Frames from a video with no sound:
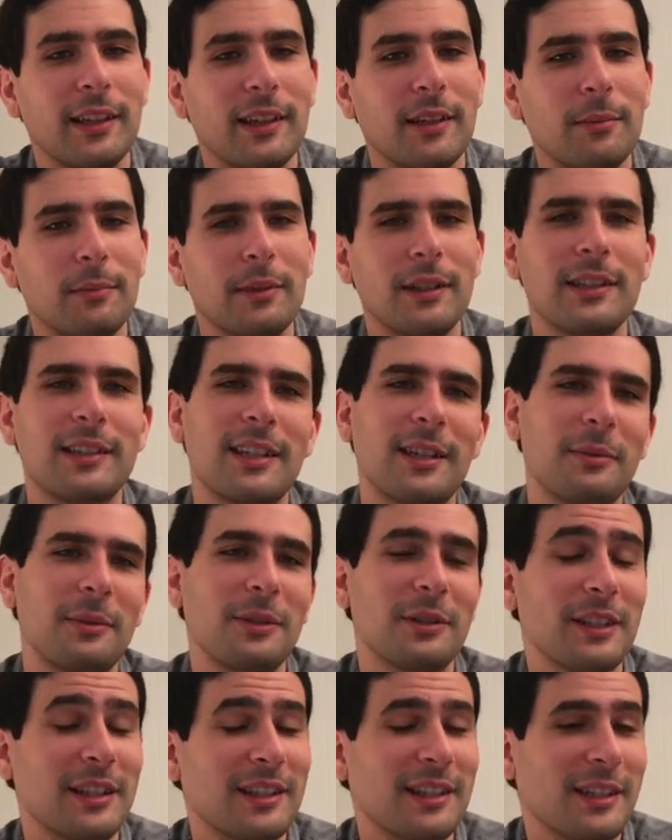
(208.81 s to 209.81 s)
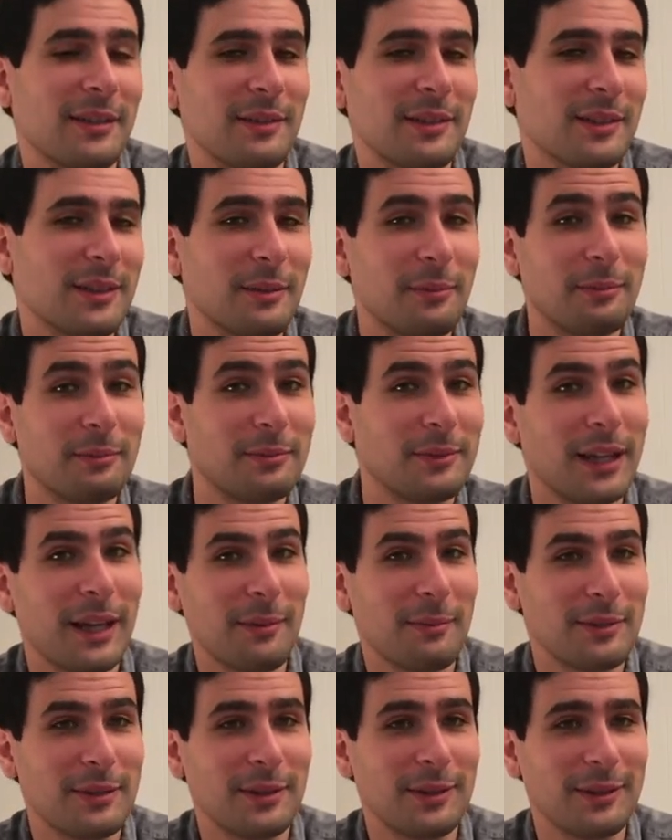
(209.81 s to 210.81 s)
Please tell me you're not saving some
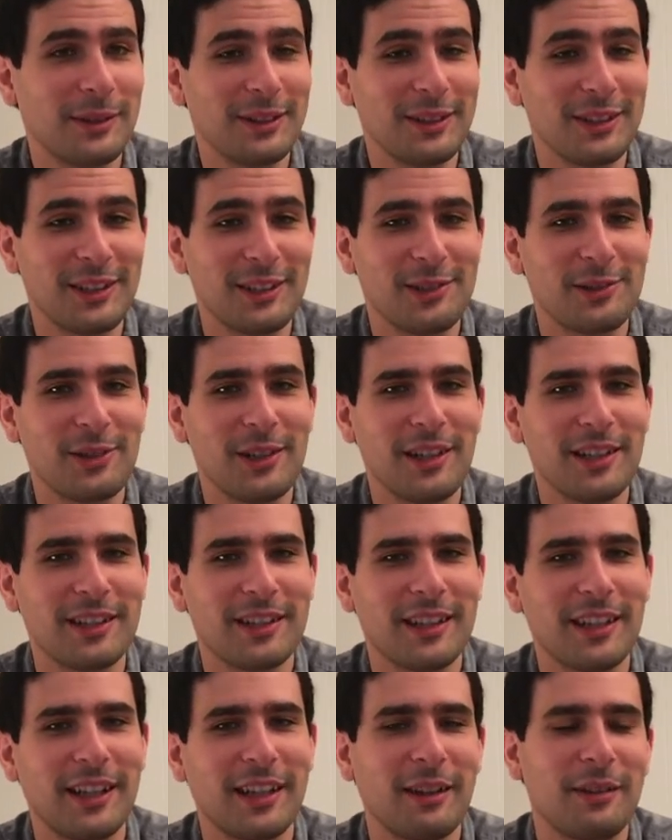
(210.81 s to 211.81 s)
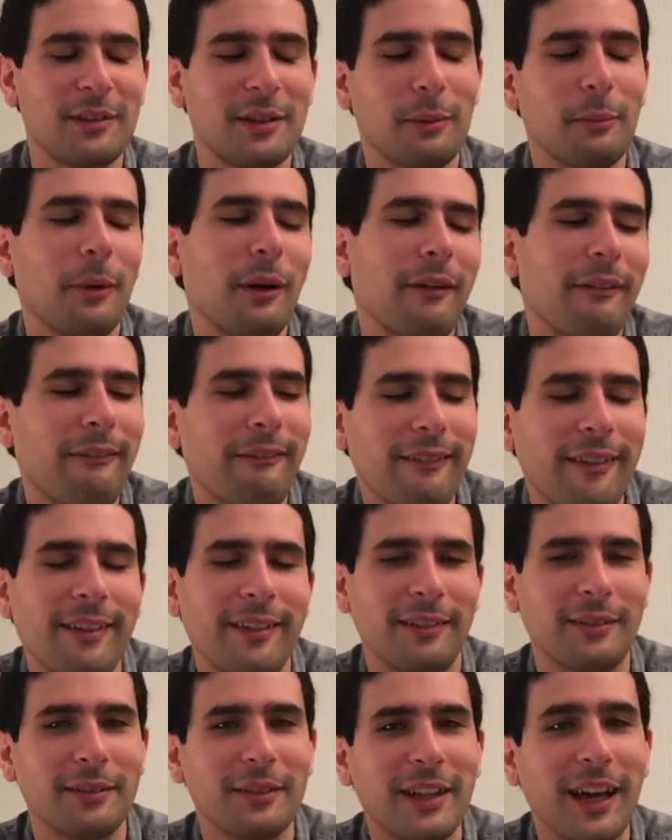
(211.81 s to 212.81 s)
damsel in distress." And I was like, "Well,
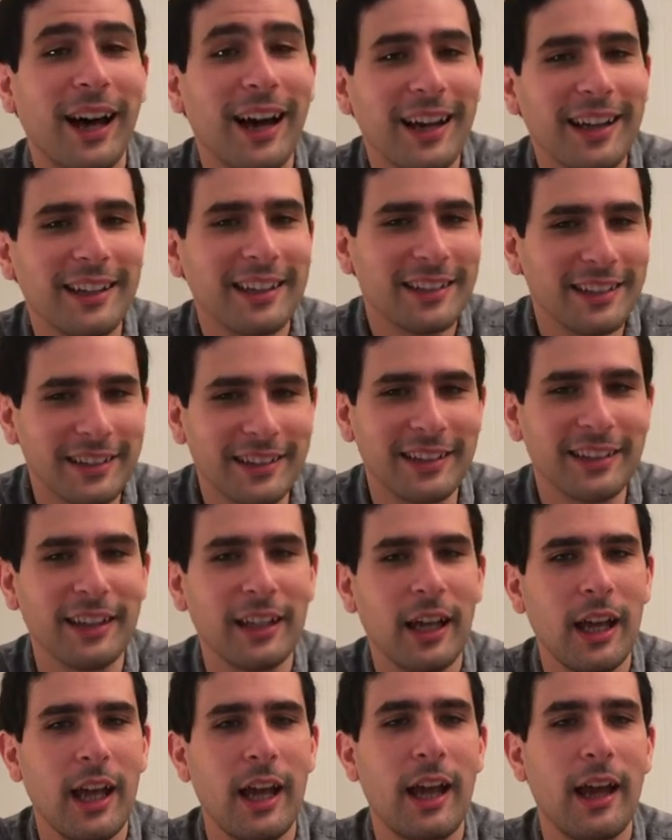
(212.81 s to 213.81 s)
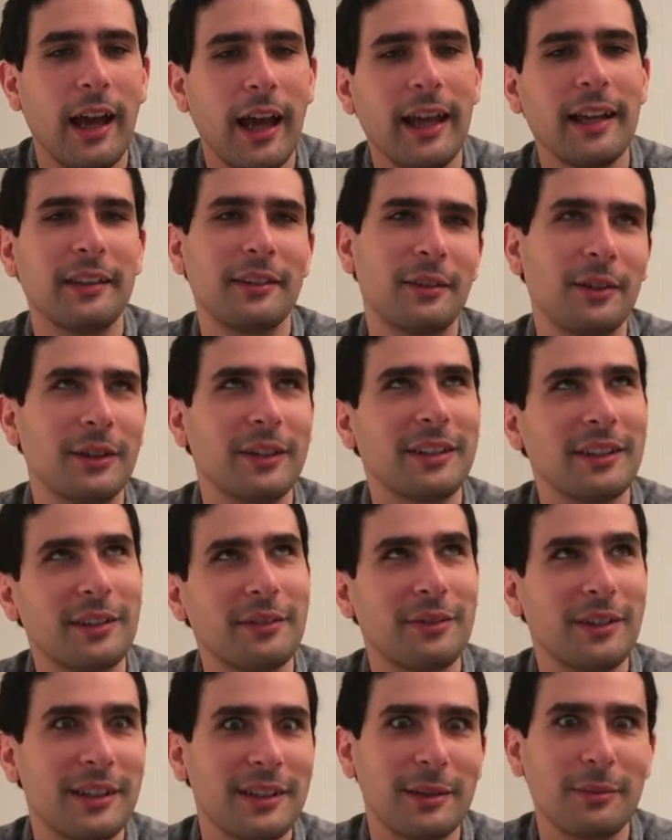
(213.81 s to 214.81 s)
kinda. And going to
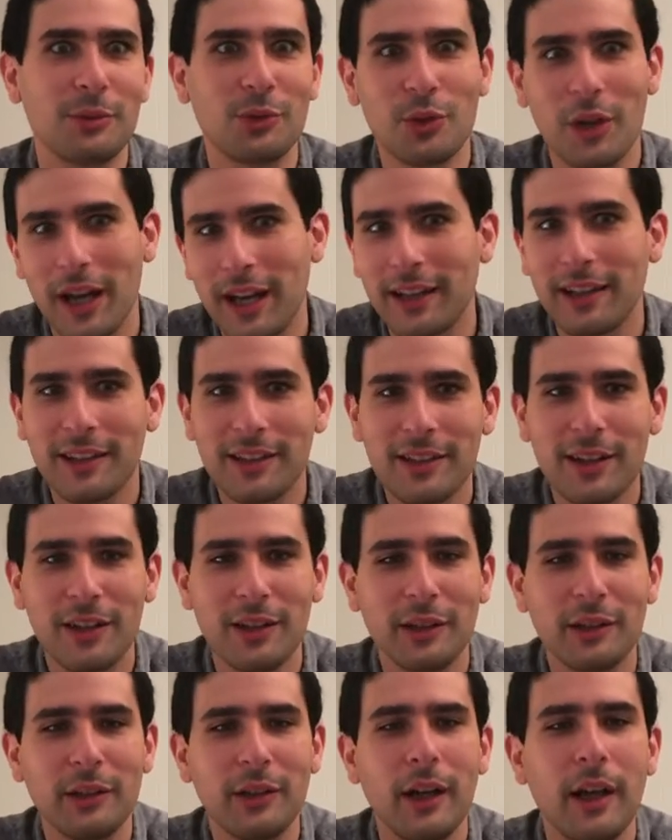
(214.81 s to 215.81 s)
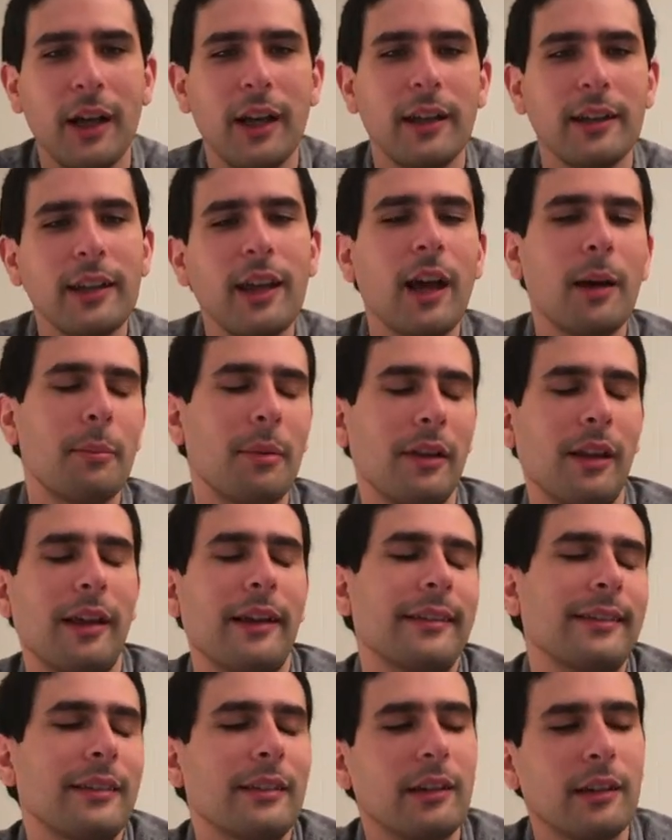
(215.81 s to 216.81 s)
defeat some dragons, are you?" "Yeah, but a
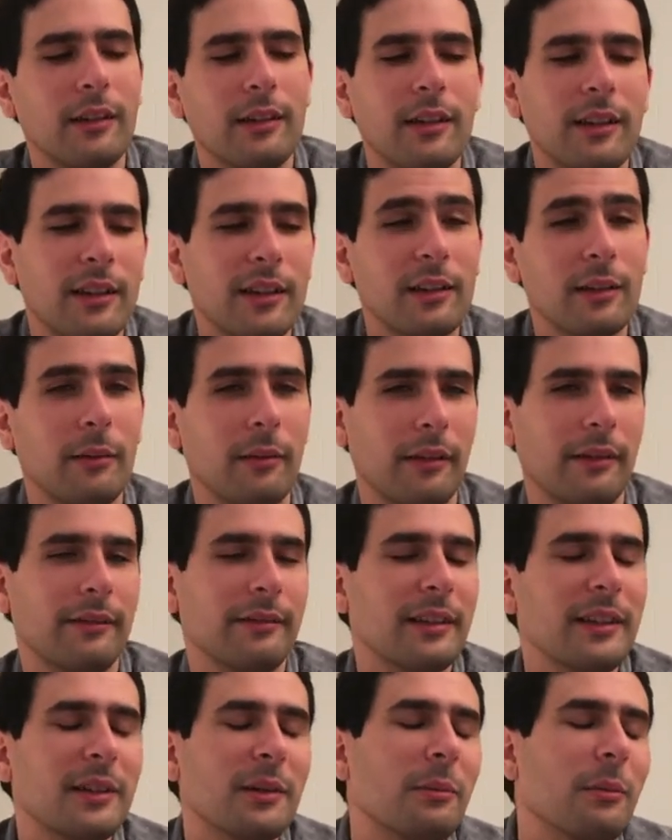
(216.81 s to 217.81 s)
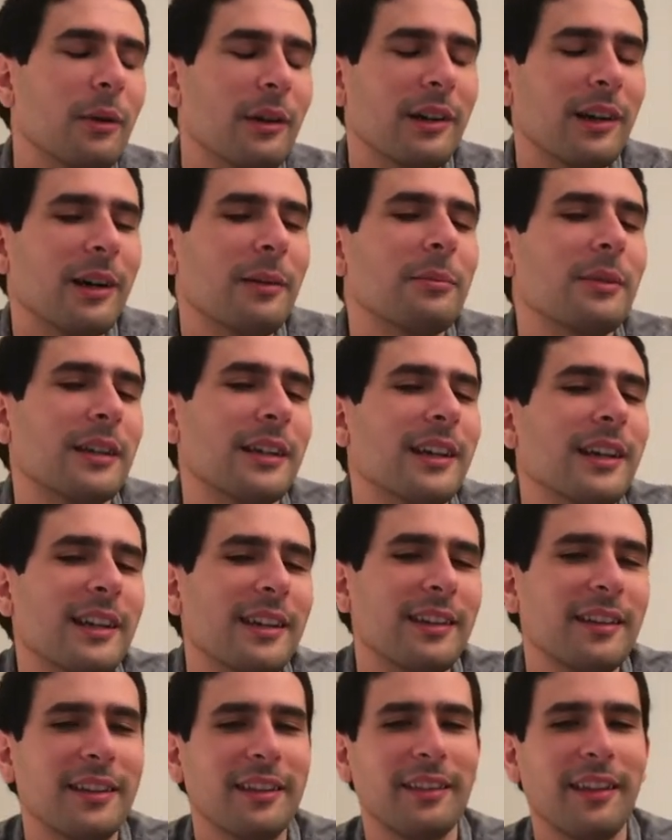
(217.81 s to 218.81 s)
little more
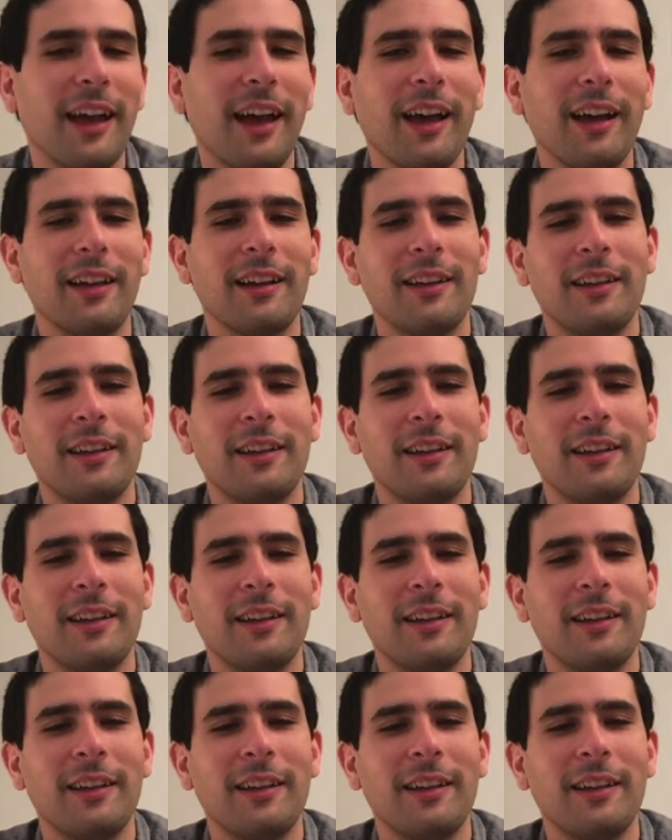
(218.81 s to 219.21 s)
complicated than that."